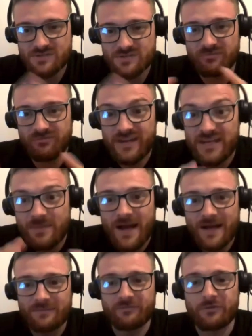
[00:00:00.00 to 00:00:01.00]
some
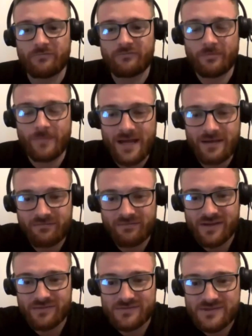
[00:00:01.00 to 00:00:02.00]
feedback from Iron
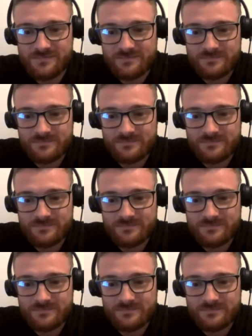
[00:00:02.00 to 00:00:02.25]
fans?